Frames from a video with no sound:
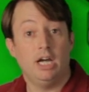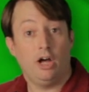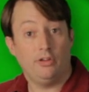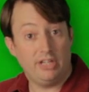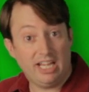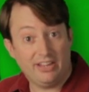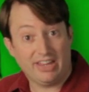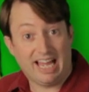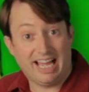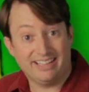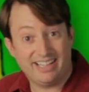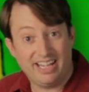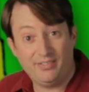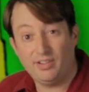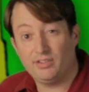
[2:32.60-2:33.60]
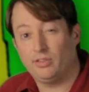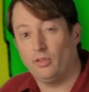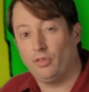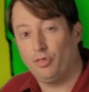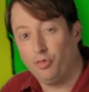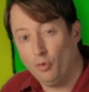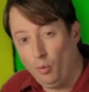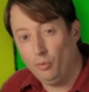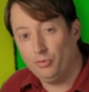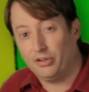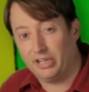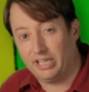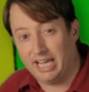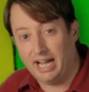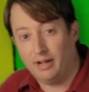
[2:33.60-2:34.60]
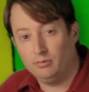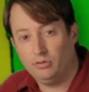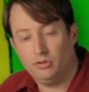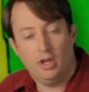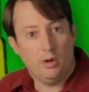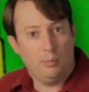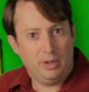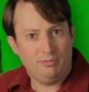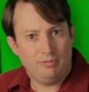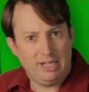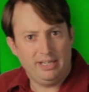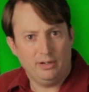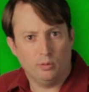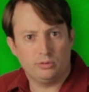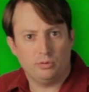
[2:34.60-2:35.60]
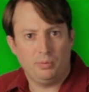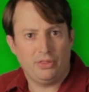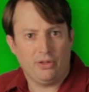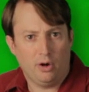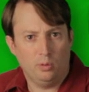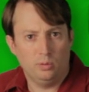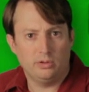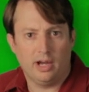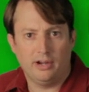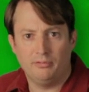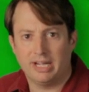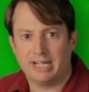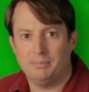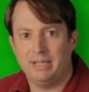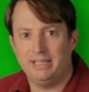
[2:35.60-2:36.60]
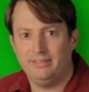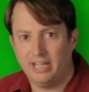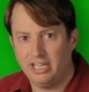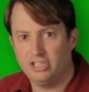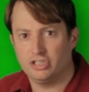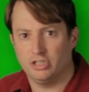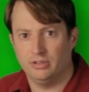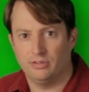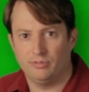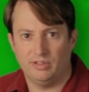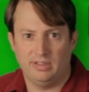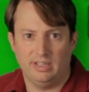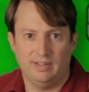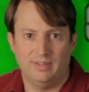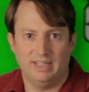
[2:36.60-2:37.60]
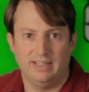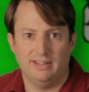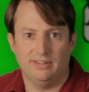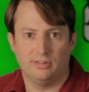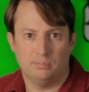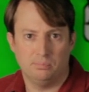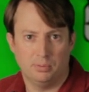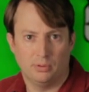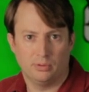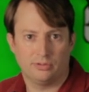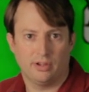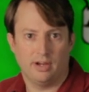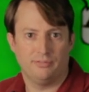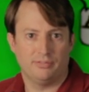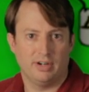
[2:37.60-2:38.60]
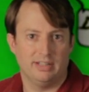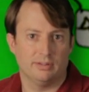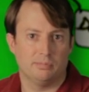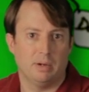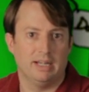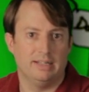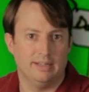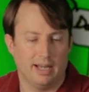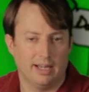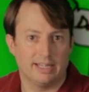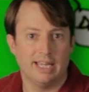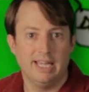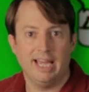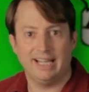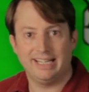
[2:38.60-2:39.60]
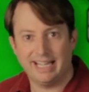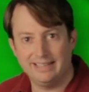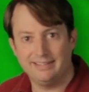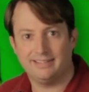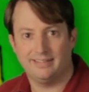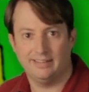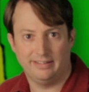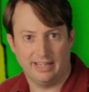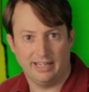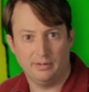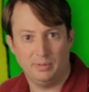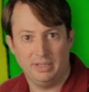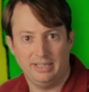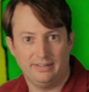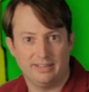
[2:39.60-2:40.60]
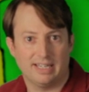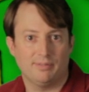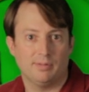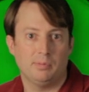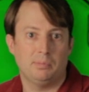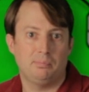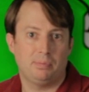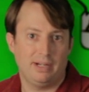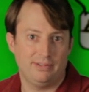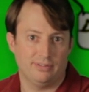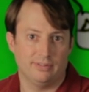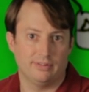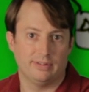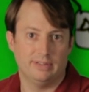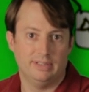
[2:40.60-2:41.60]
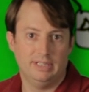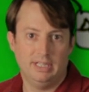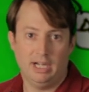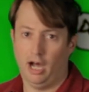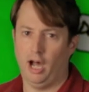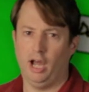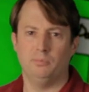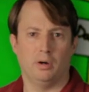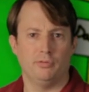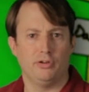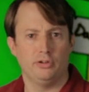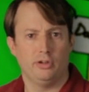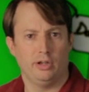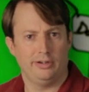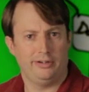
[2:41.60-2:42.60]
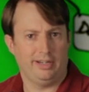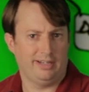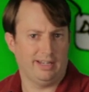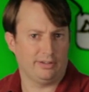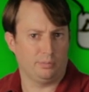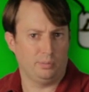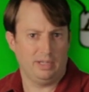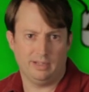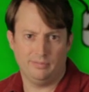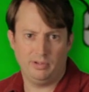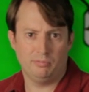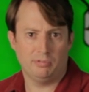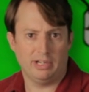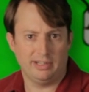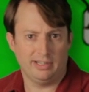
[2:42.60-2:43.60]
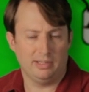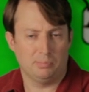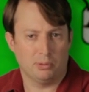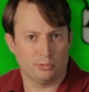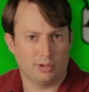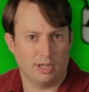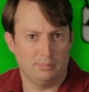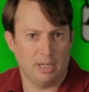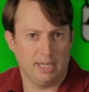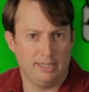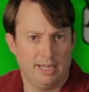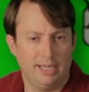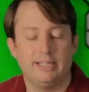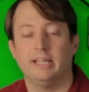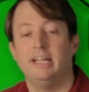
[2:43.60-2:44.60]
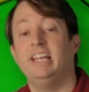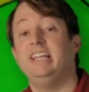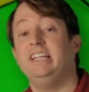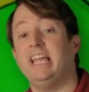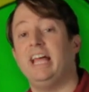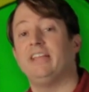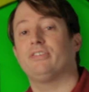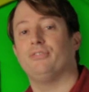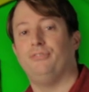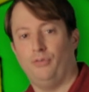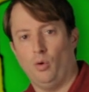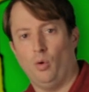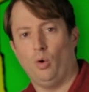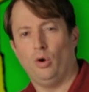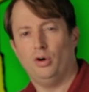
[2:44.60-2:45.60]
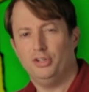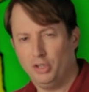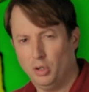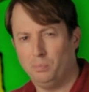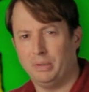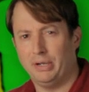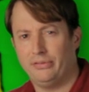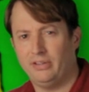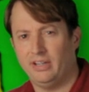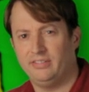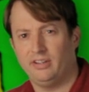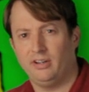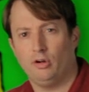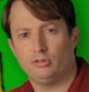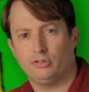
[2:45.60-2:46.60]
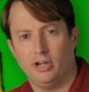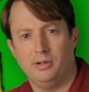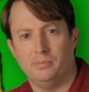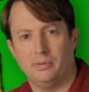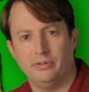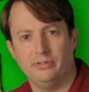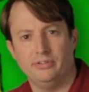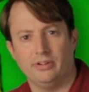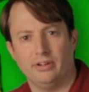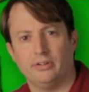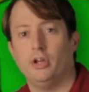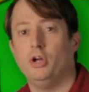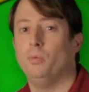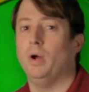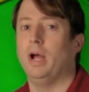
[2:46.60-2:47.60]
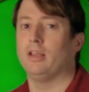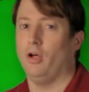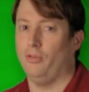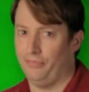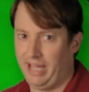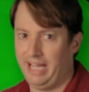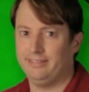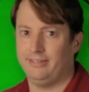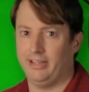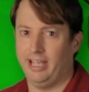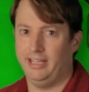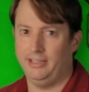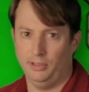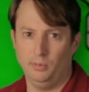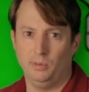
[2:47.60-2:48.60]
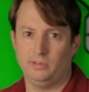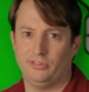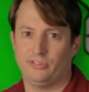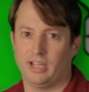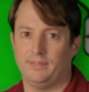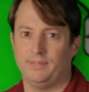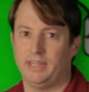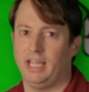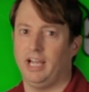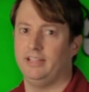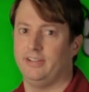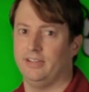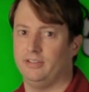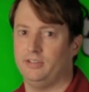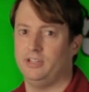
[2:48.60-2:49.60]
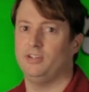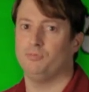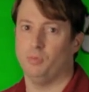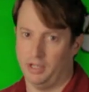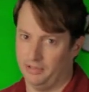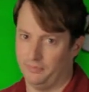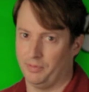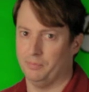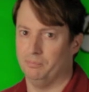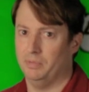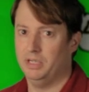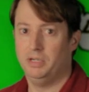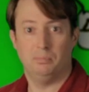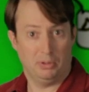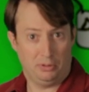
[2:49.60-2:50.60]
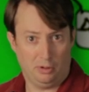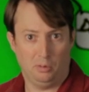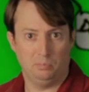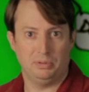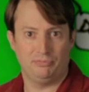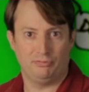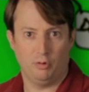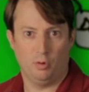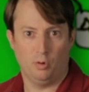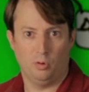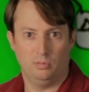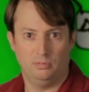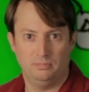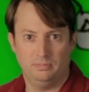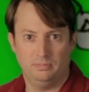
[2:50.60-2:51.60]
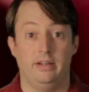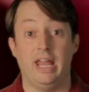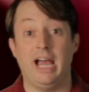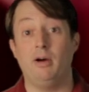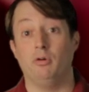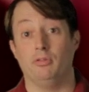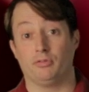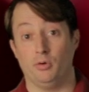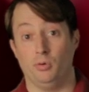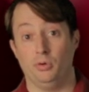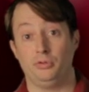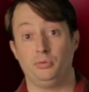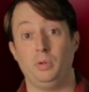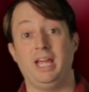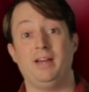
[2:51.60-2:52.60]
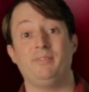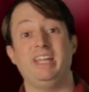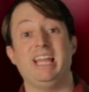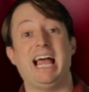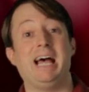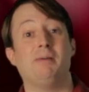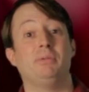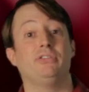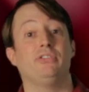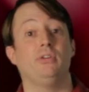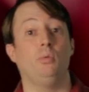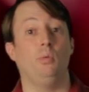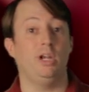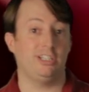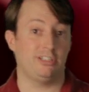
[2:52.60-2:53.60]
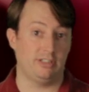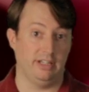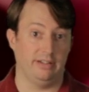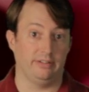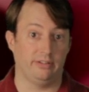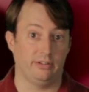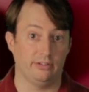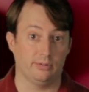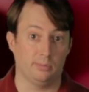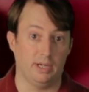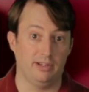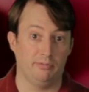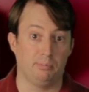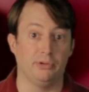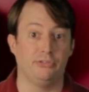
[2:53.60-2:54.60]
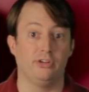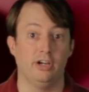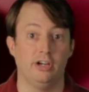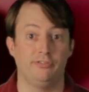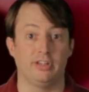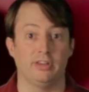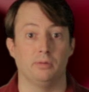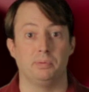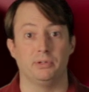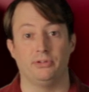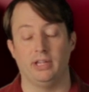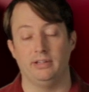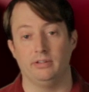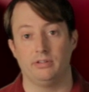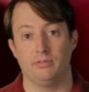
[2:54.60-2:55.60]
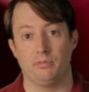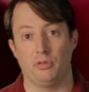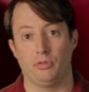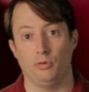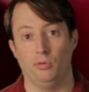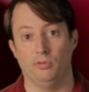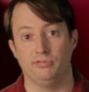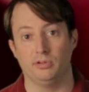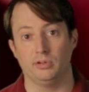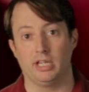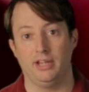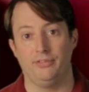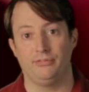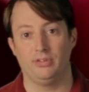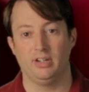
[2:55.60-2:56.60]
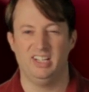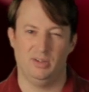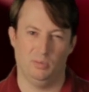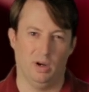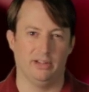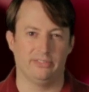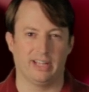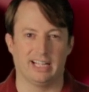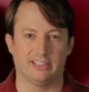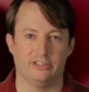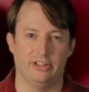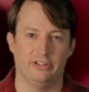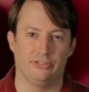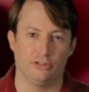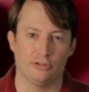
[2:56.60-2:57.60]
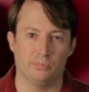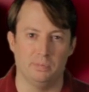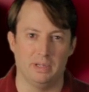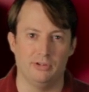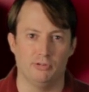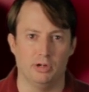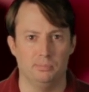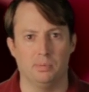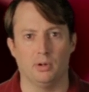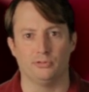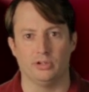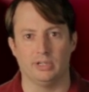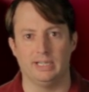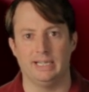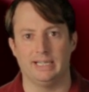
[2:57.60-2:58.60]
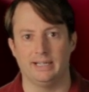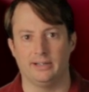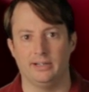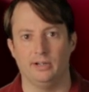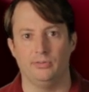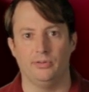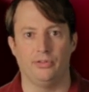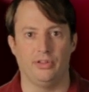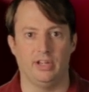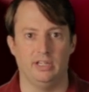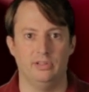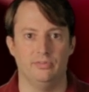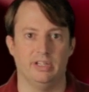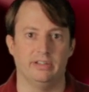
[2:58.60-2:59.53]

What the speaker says: On the other hand, if it's the thought that counts, we really ought to withhold our recommendations for DVDs and books our friends might like against the day we need to give them a present. I'm off on holiday next week. Have you read any books I might like? Yes, 4. Your birthday's in October, isn't it? Well, on that day you will discover the identity of one of them, but not before. Now, of course, we have the Amazon wish list as a way of preserving the pretense of the thoughtful gift, whilst actually it's just me robotically clicking on the thing you've